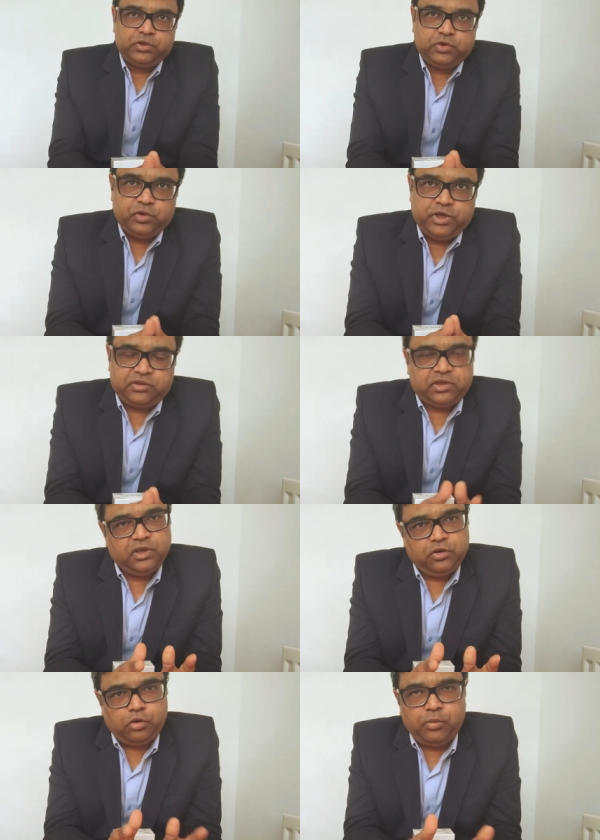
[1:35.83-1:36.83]
So its
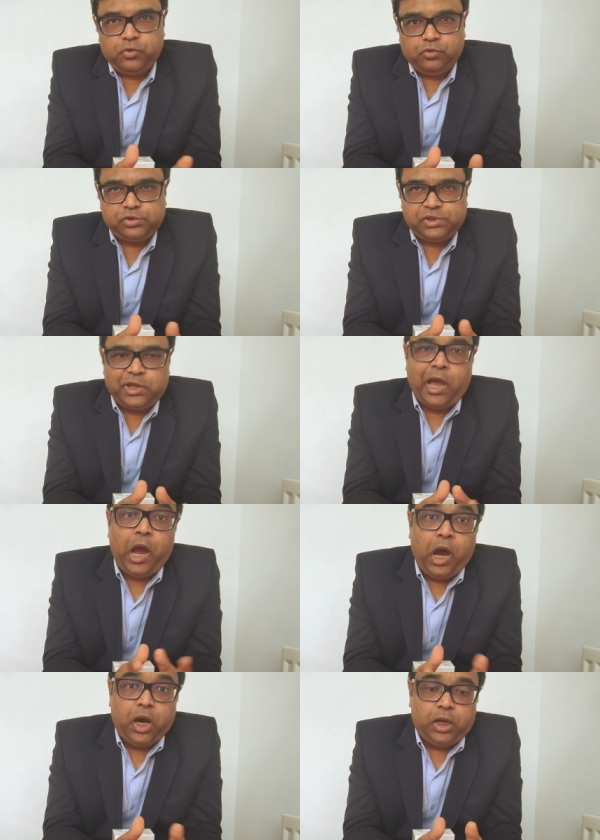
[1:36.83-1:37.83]
top notes
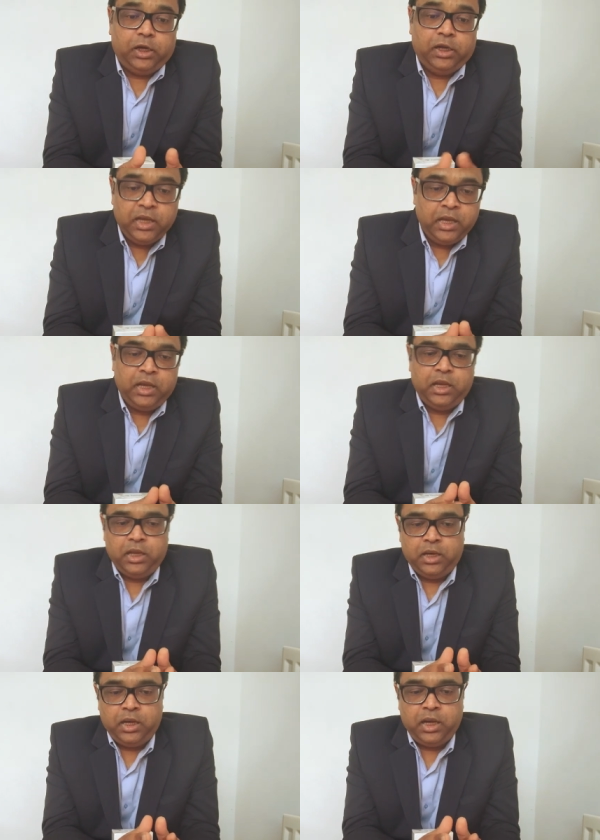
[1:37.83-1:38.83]
are
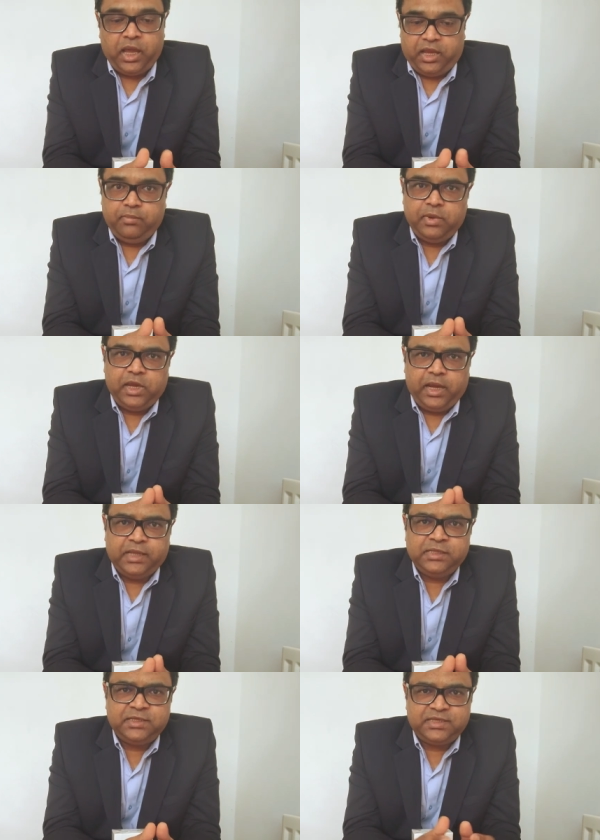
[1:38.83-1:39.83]
lime
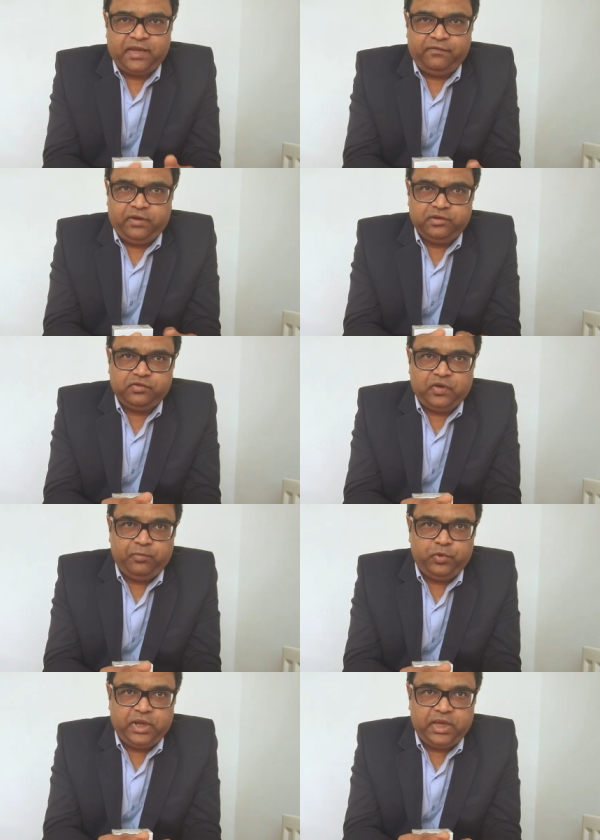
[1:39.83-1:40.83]
and saffron, so I
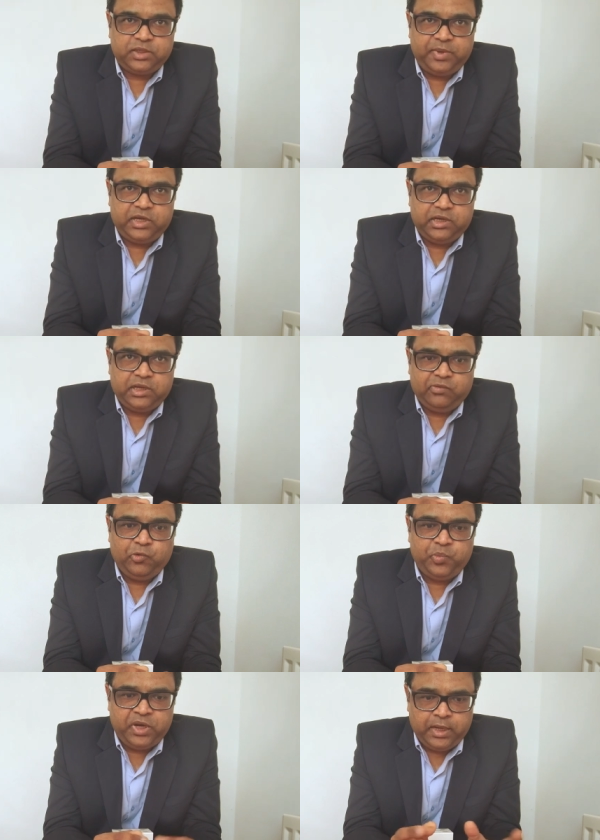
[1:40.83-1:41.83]
would expect an
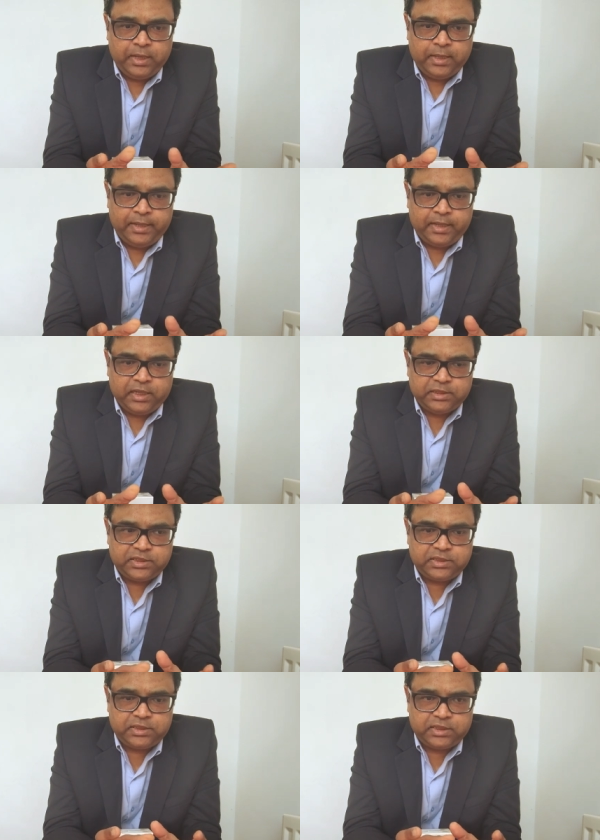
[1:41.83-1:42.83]
opening like
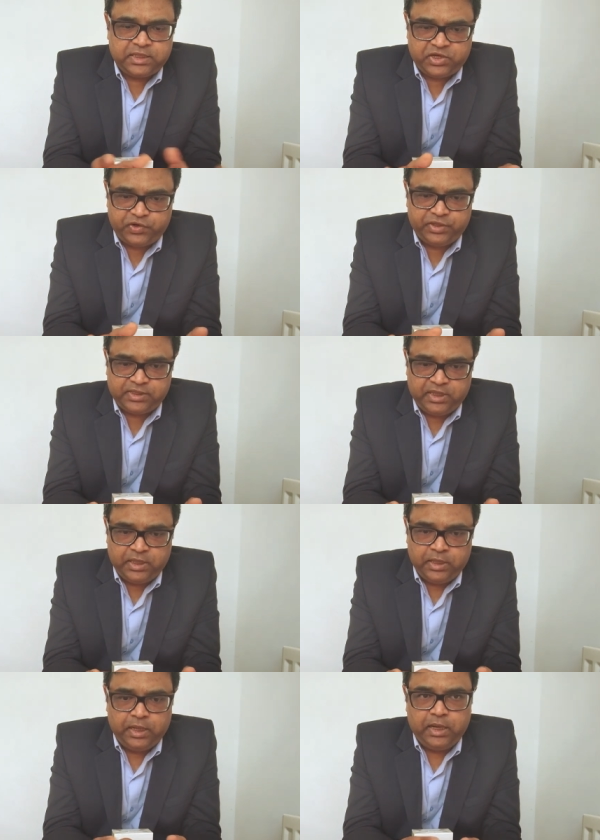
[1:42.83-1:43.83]

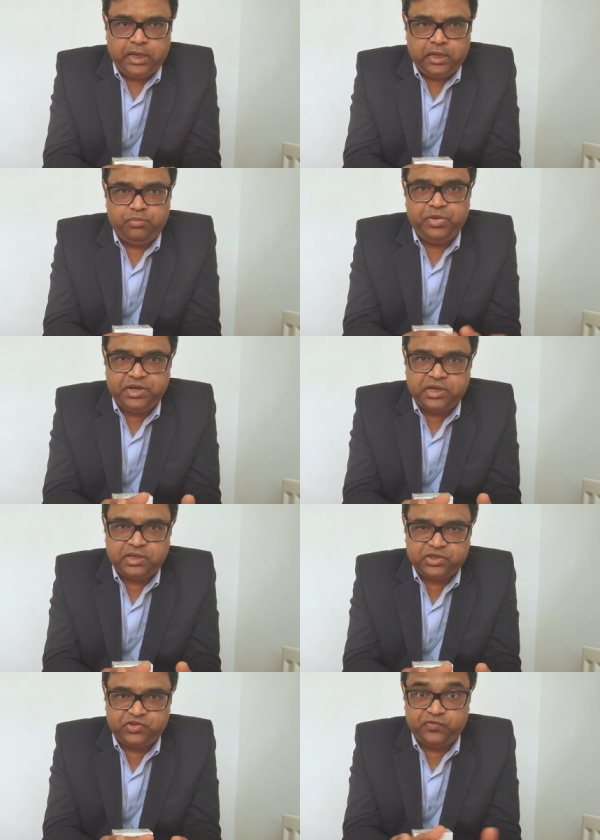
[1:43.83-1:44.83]
citrusy and bitter
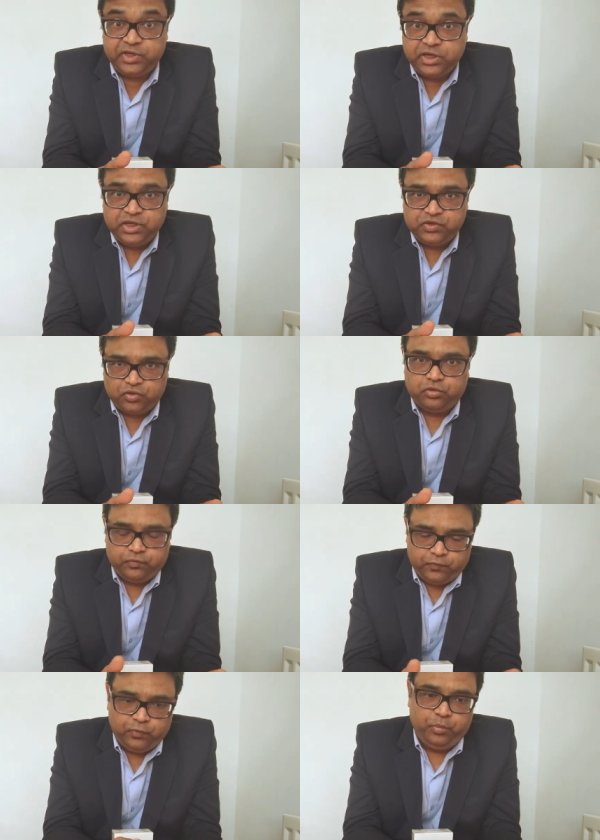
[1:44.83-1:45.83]
sweet sort
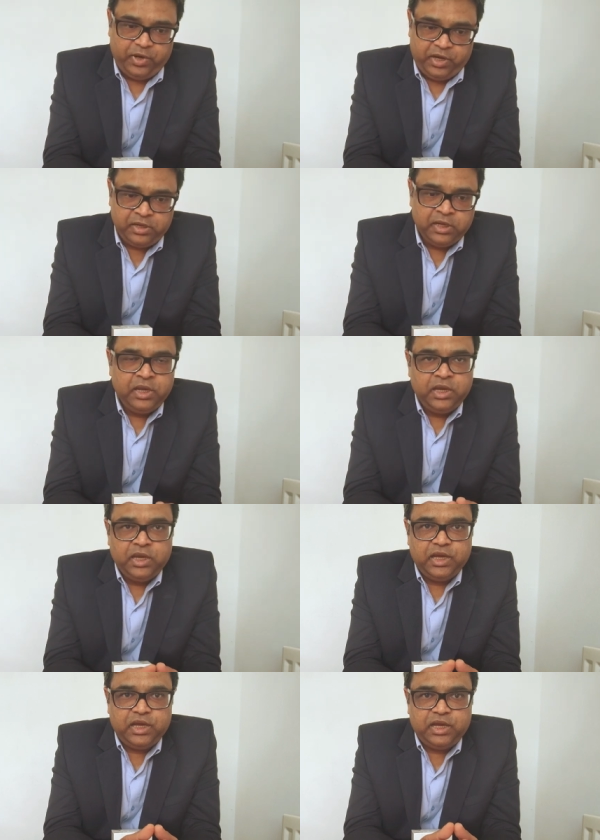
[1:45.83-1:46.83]
of opening.
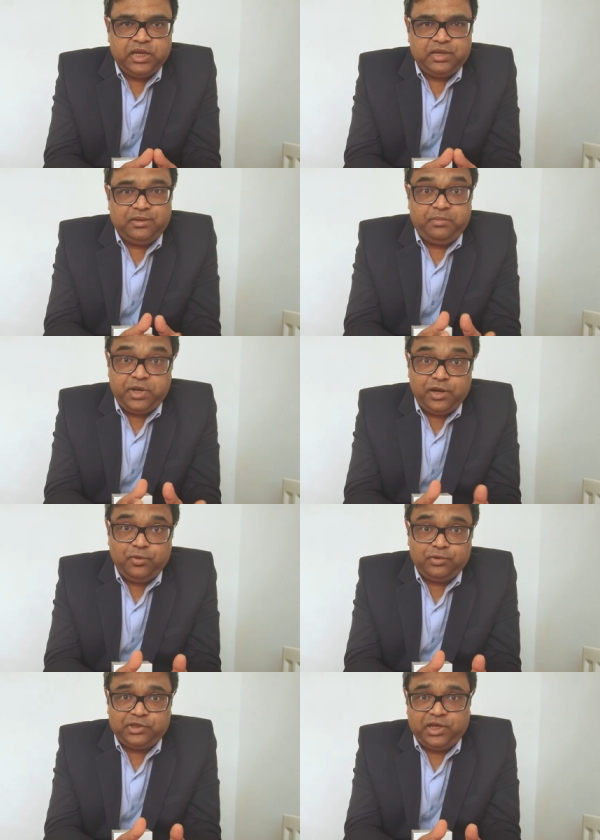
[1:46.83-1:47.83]
Uh, middle
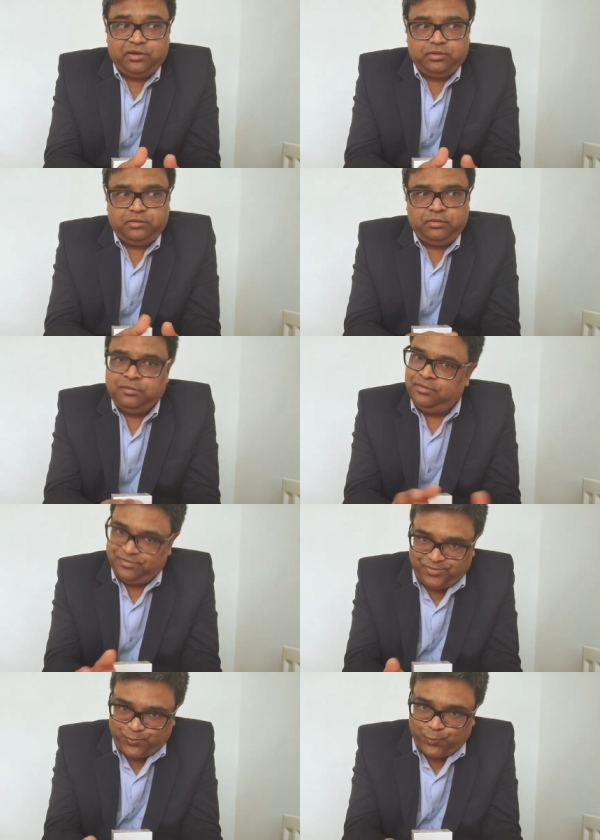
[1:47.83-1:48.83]
notes are
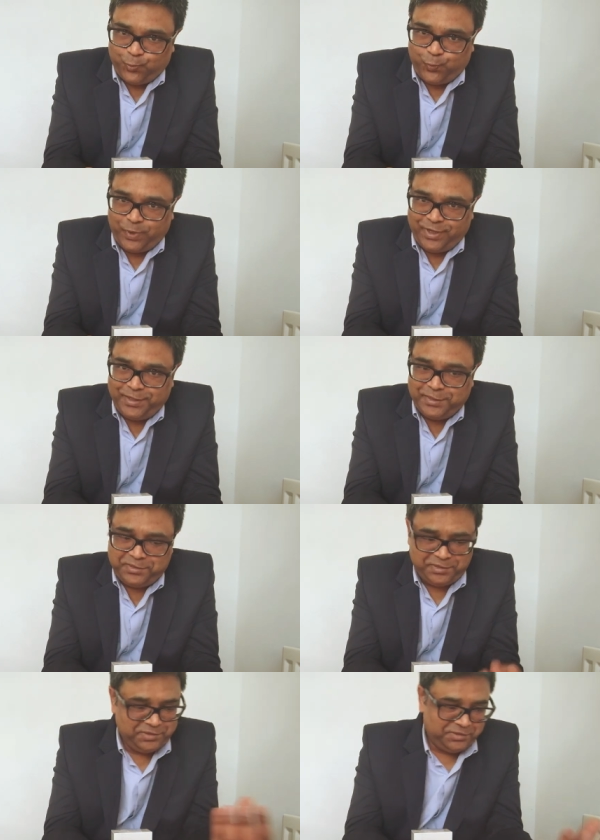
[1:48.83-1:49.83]
very
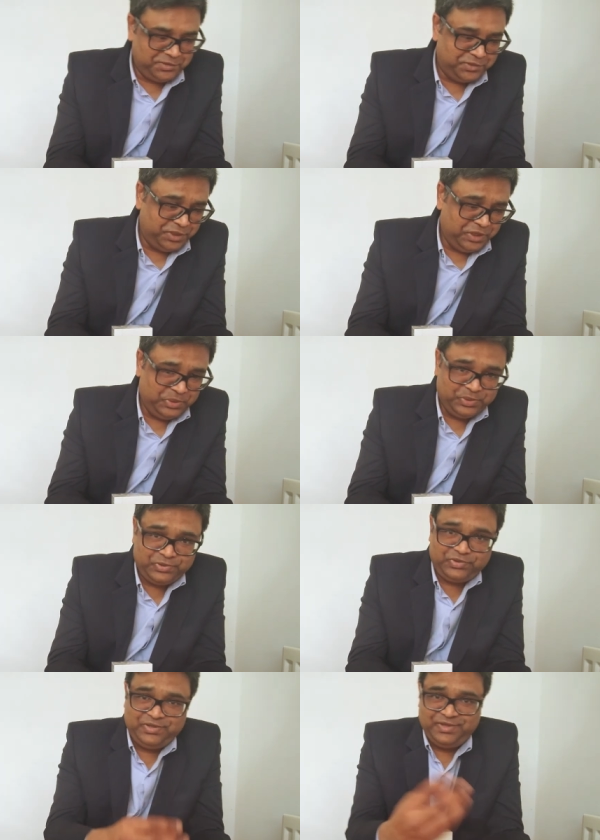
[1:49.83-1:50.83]
delicious, green
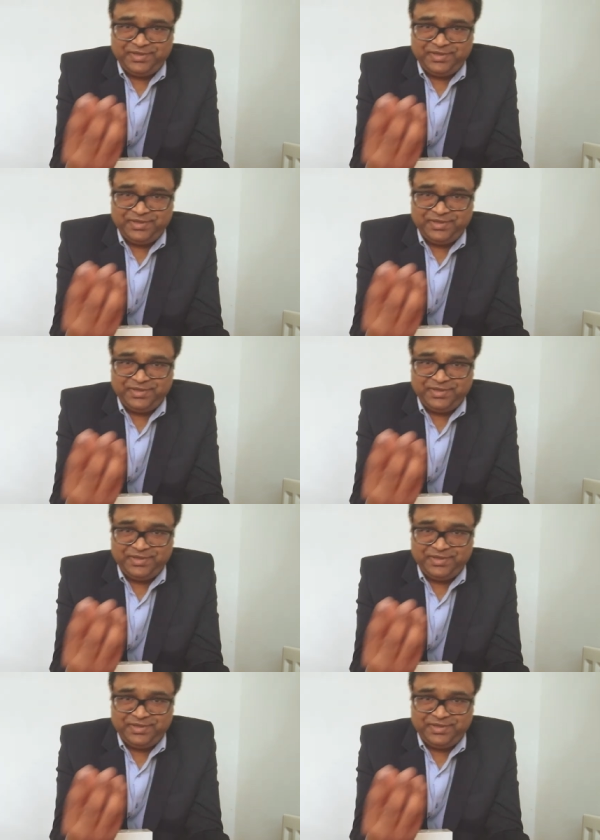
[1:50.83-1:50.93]
notes,